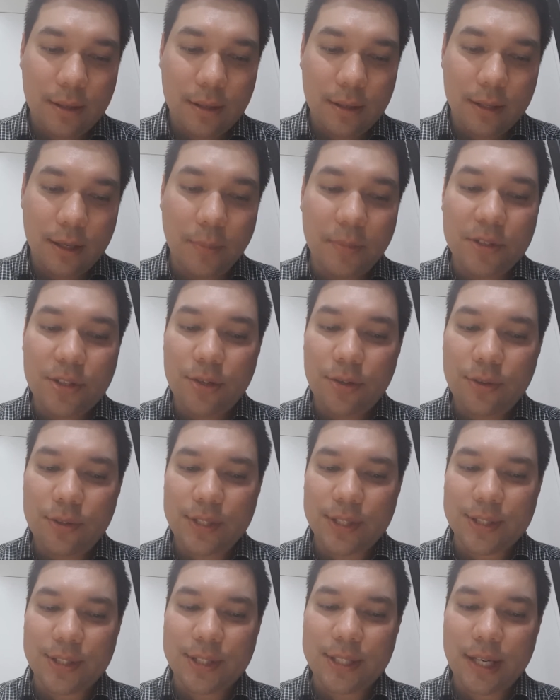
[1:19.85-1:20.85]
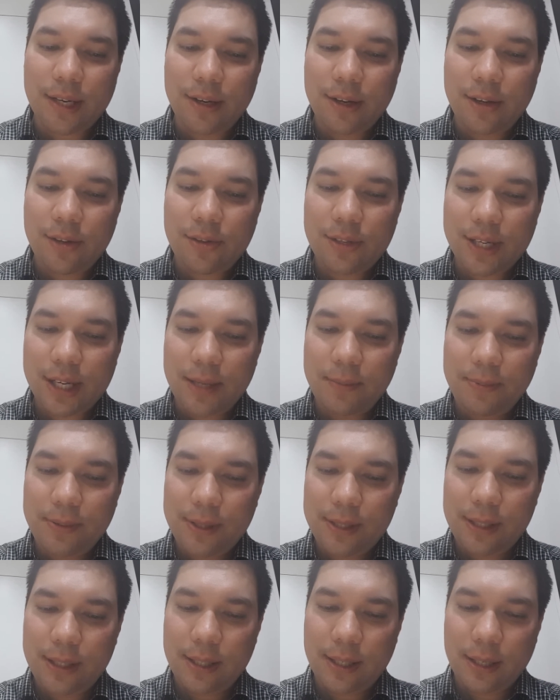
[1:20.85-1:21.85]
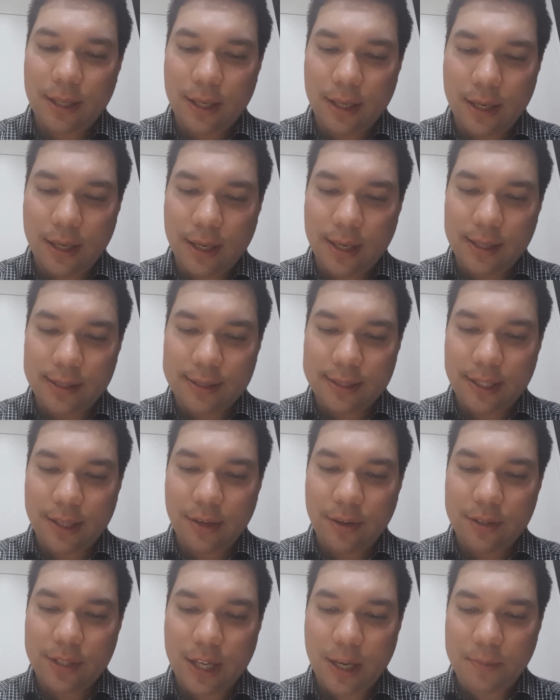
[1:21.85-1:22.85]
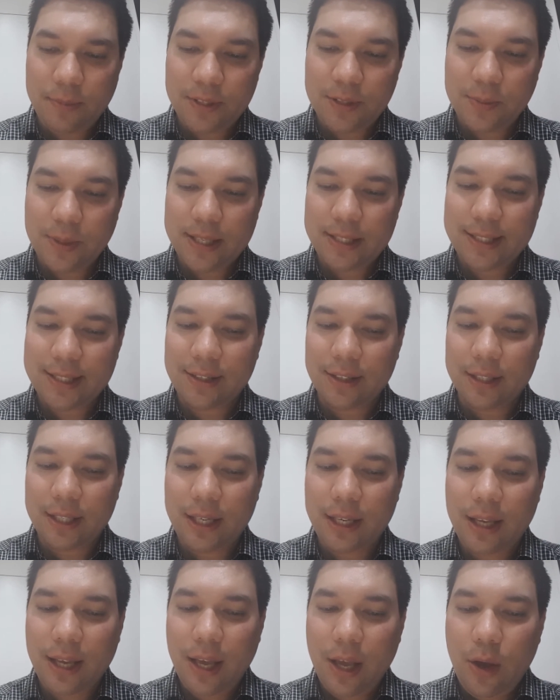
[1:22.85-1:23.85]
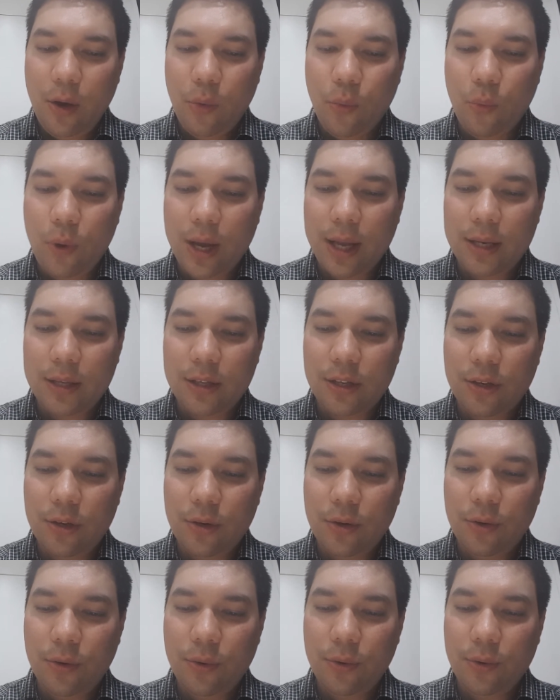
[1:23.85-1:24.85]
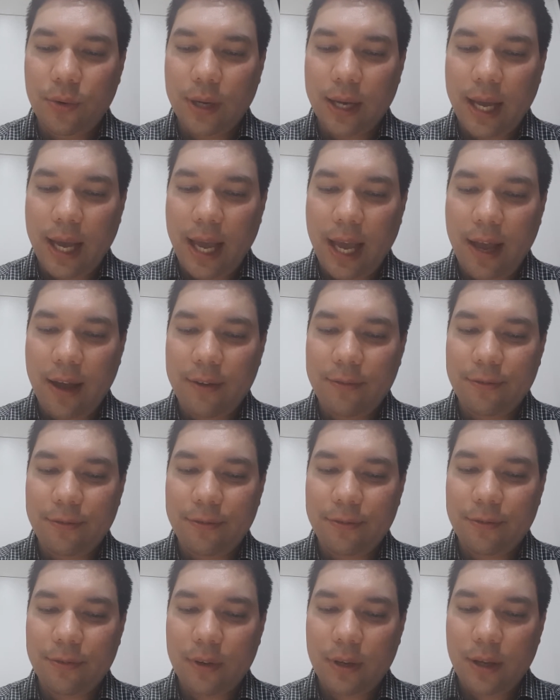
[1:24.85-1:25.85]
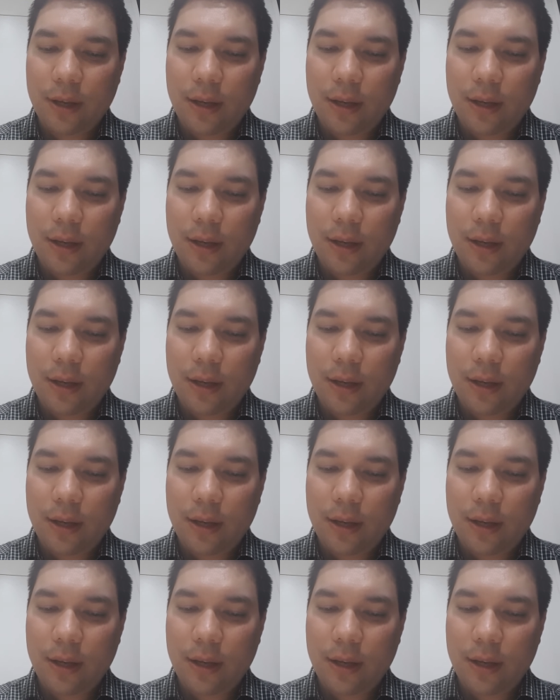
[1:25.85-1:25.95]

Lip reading: Number two is a stereotype. Stereotype is basically when you have